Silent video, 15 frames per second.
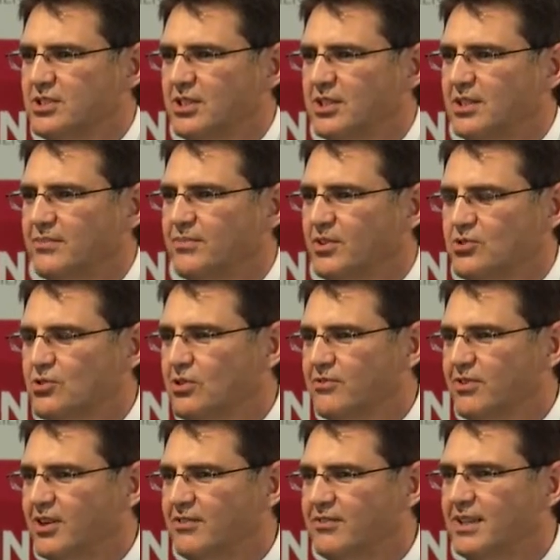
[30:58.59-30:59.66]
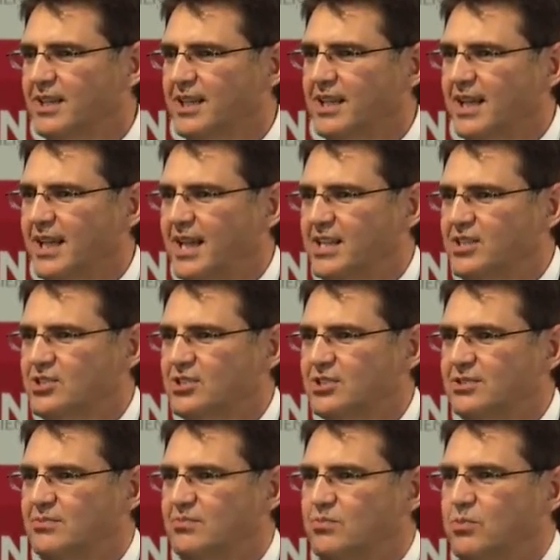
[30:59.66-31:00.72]
And I'm not sure if I've
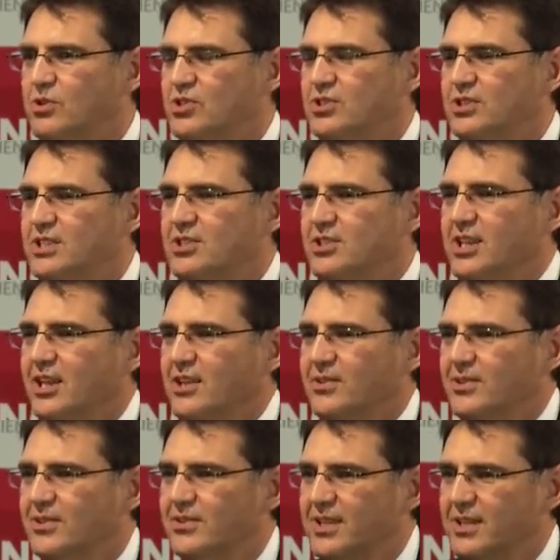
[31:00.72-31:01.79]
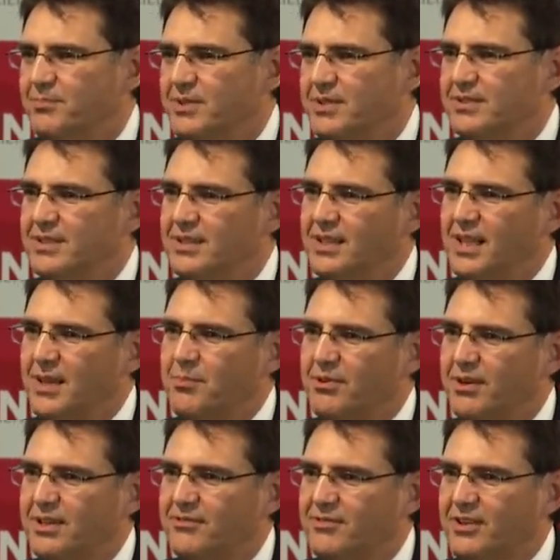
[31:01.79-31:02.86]
answered what you need to know on that, but
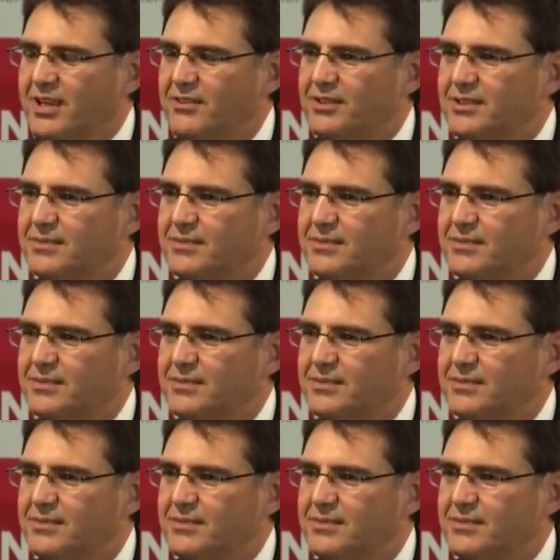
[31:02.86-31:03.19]
elaborate if I haven't.